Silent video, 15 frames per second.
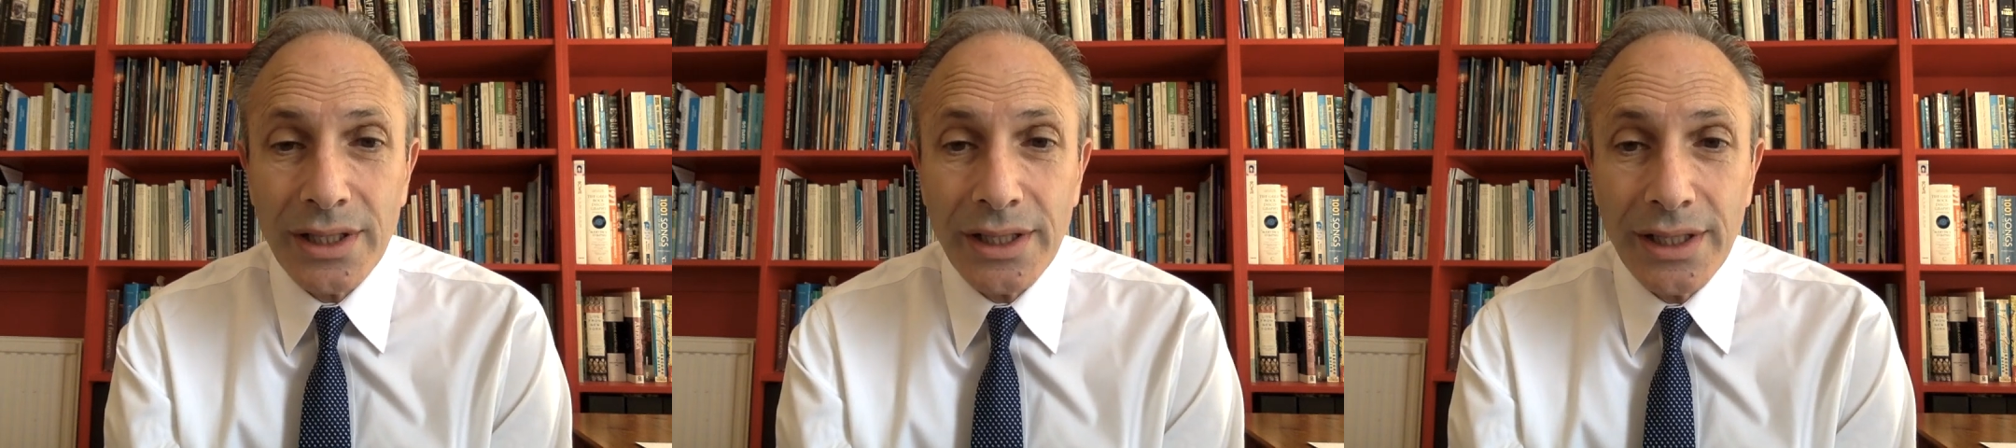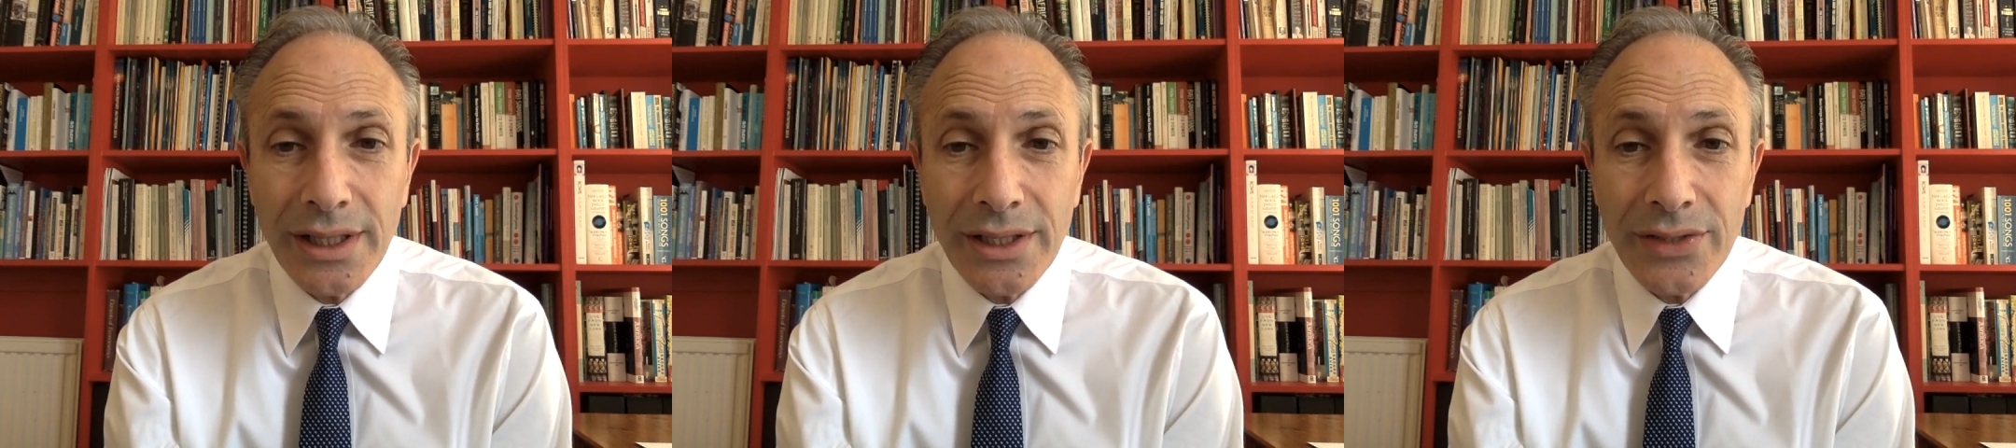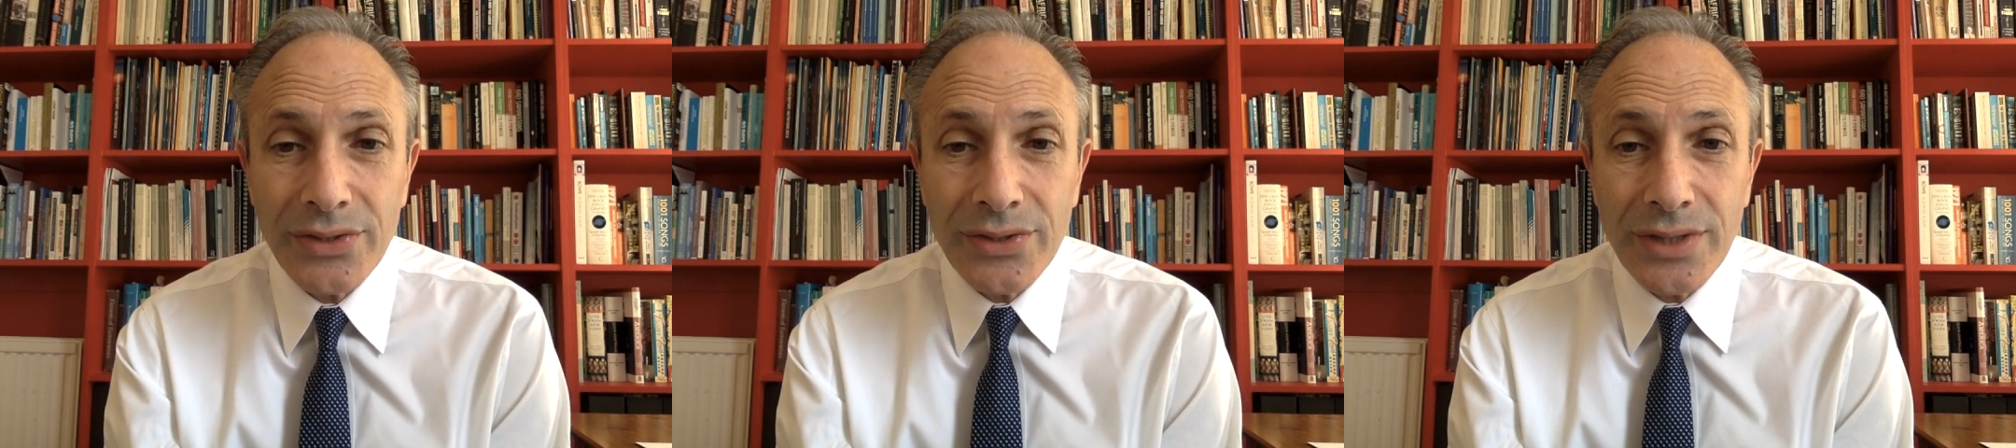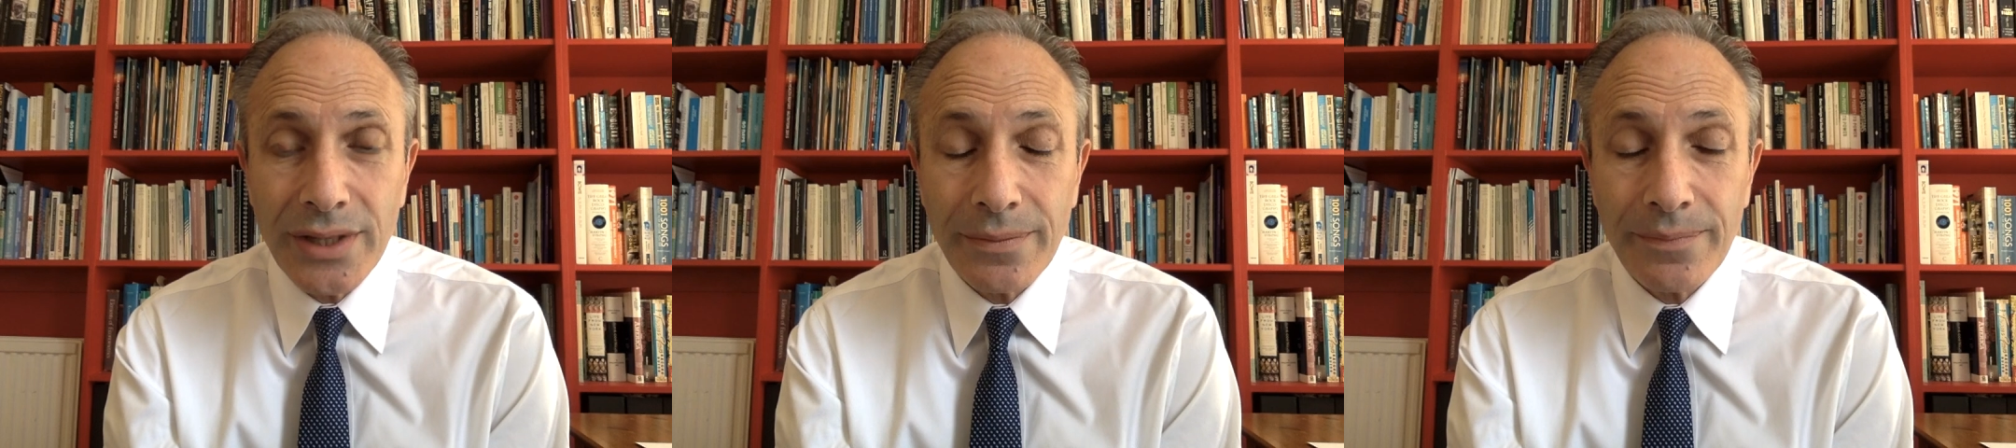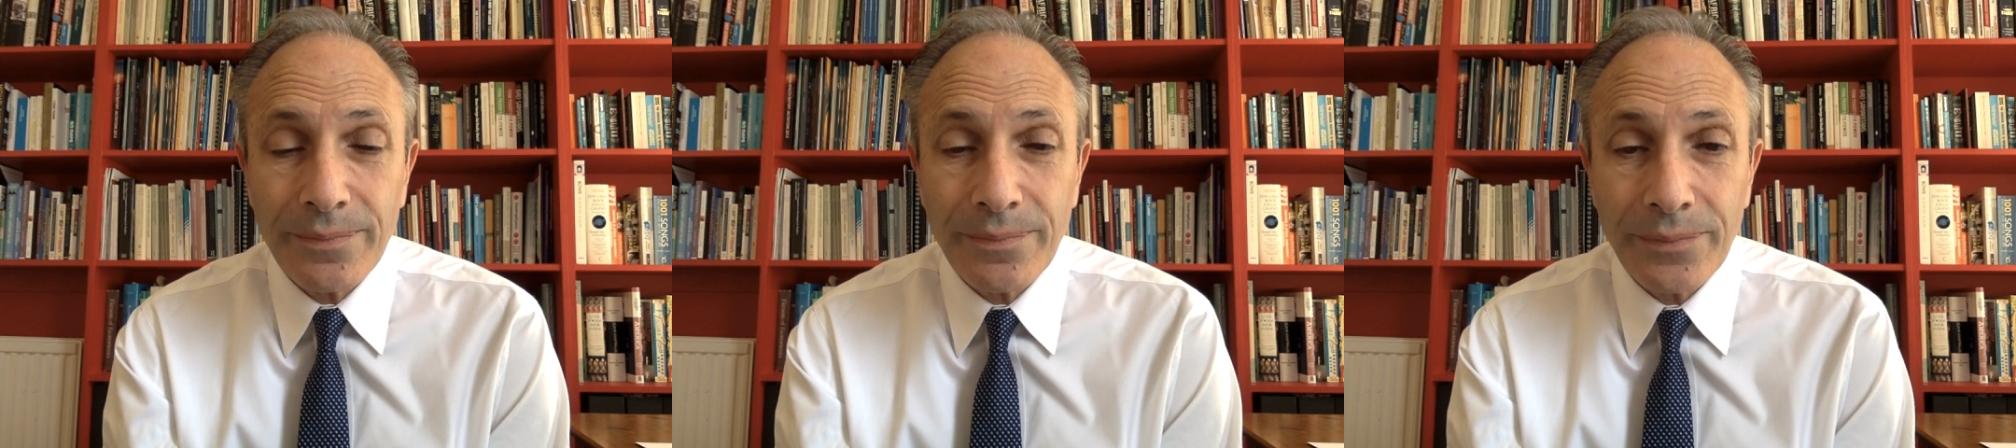in
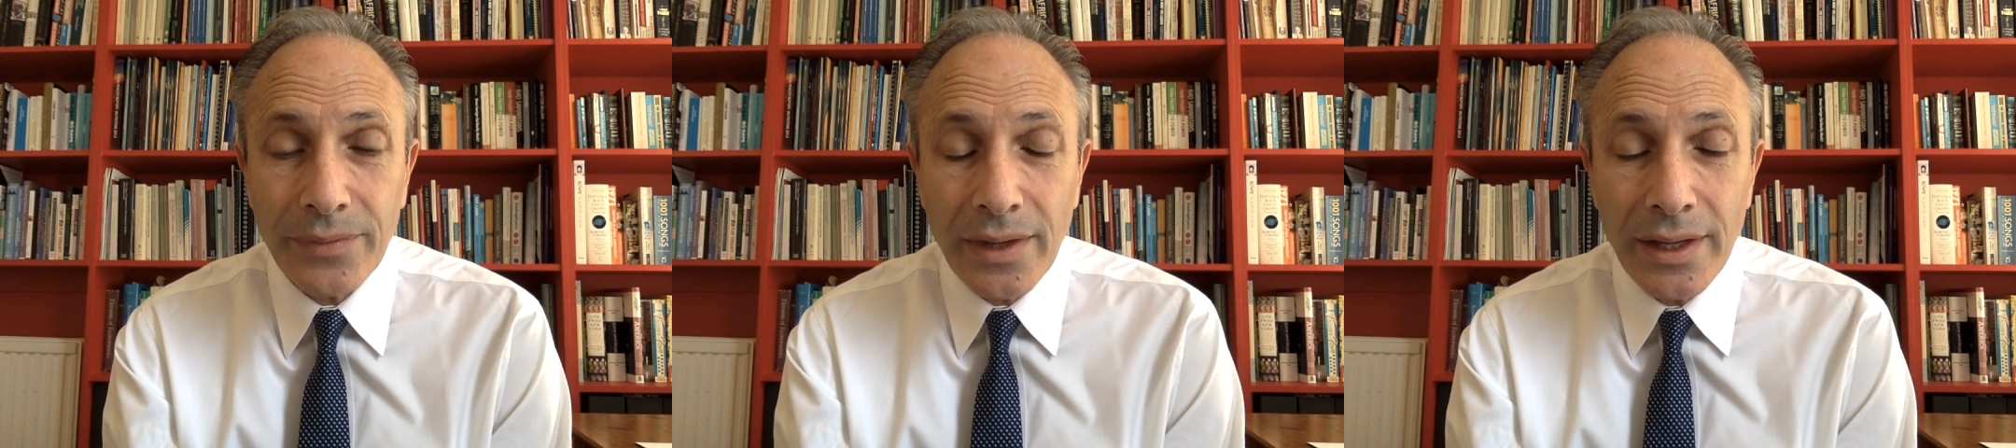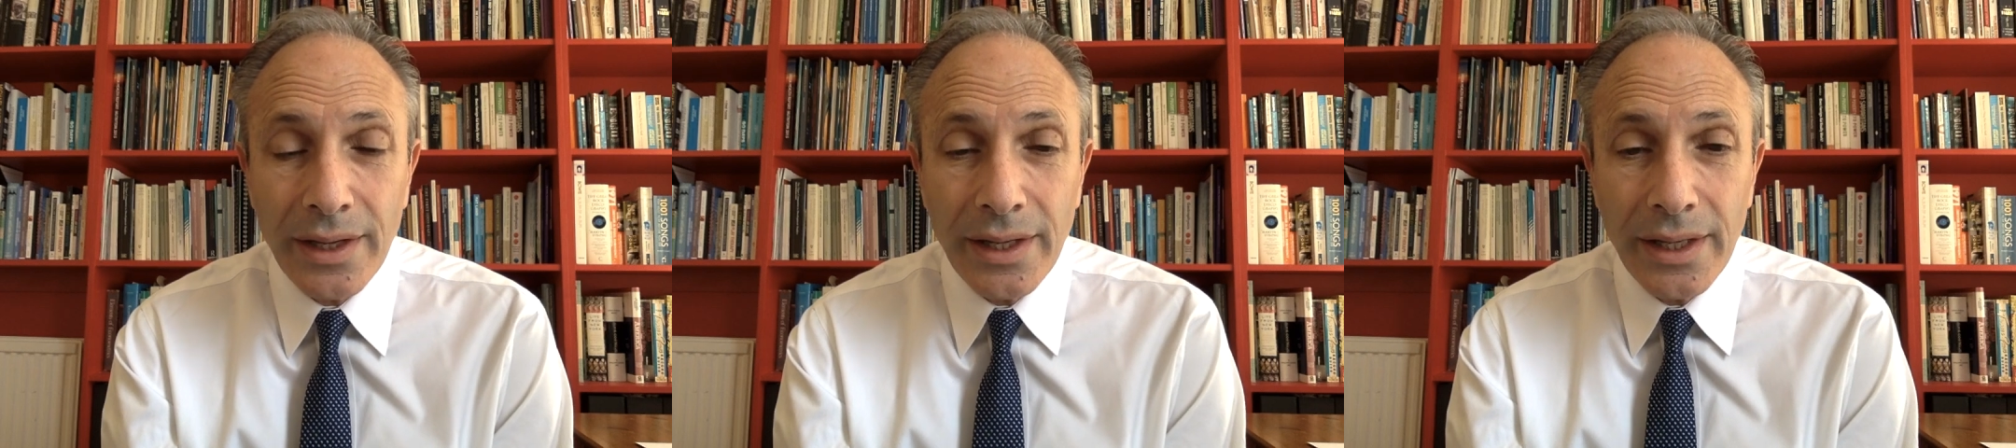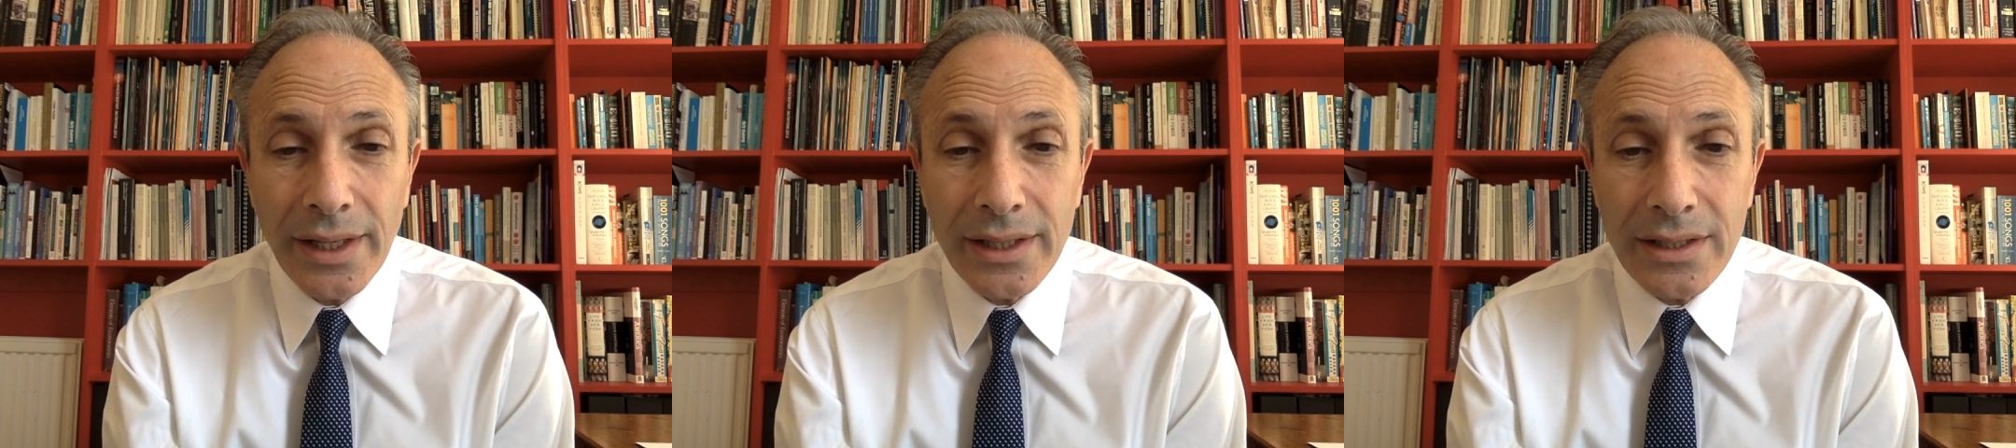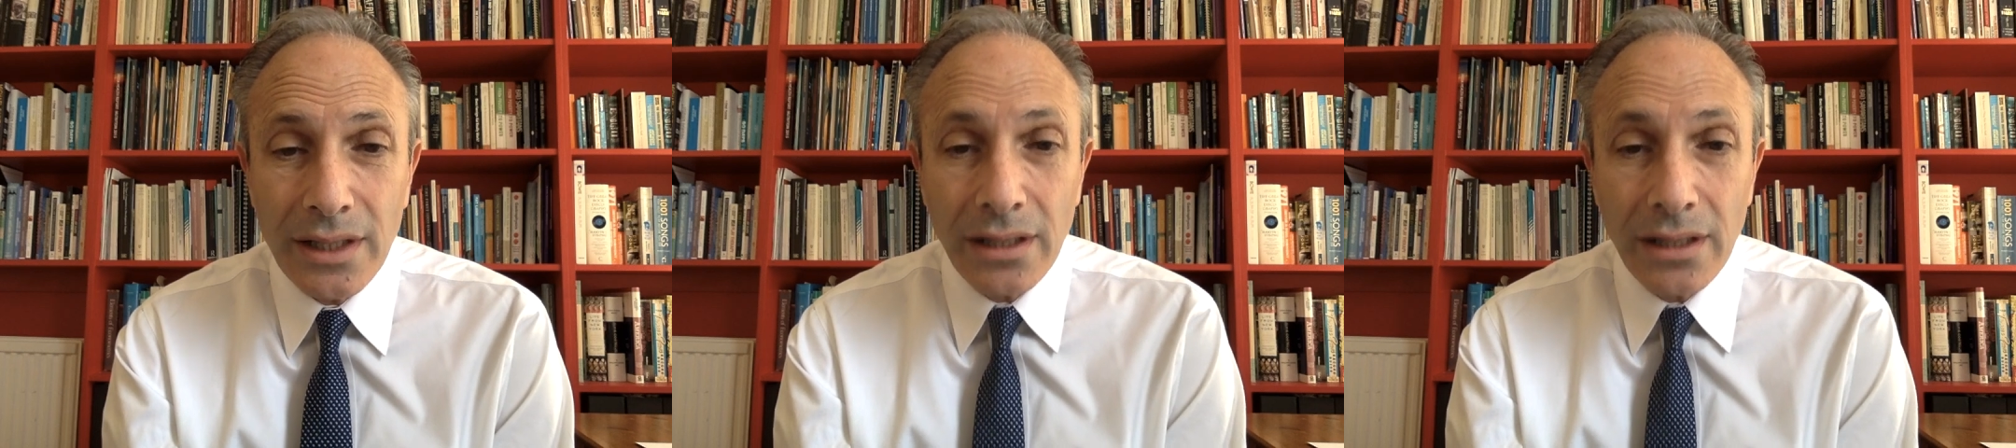his